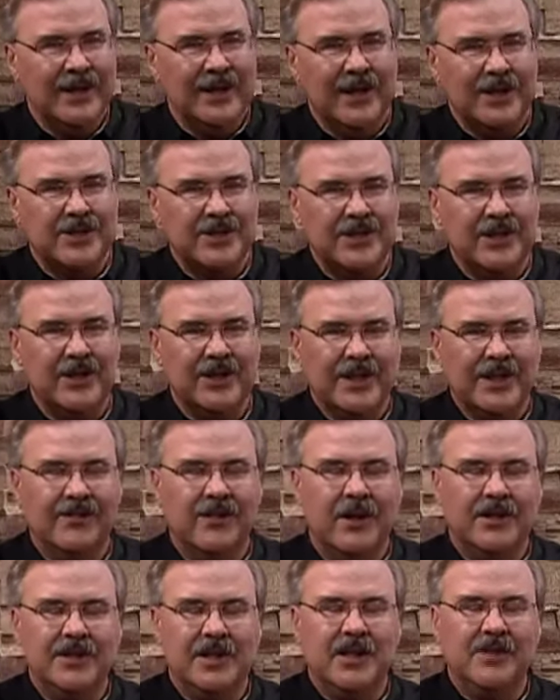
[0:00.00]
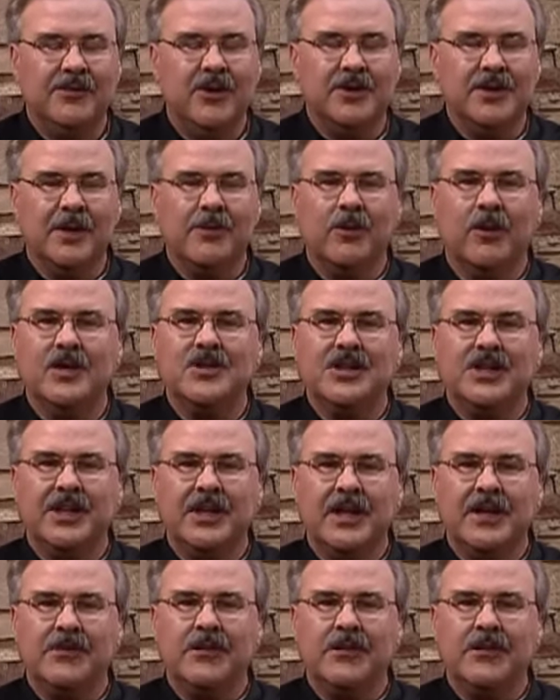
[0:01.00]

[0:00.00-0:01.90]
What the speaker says: Let's give our telephone number once again.